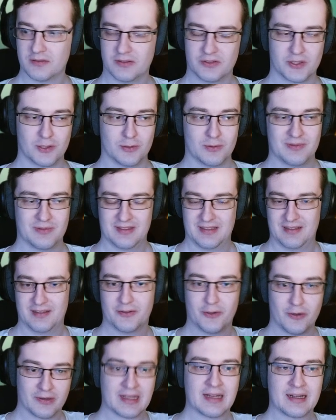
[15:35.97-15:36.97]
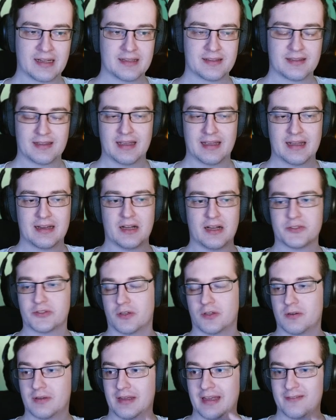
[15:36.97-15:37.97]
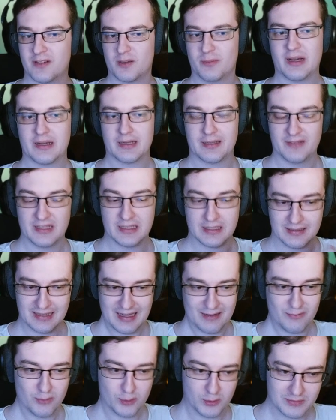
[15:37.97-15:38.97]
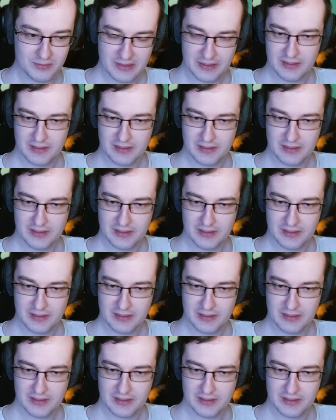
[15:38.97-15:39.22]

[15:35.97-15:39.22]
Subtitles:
So your target and also everybody with live bloom.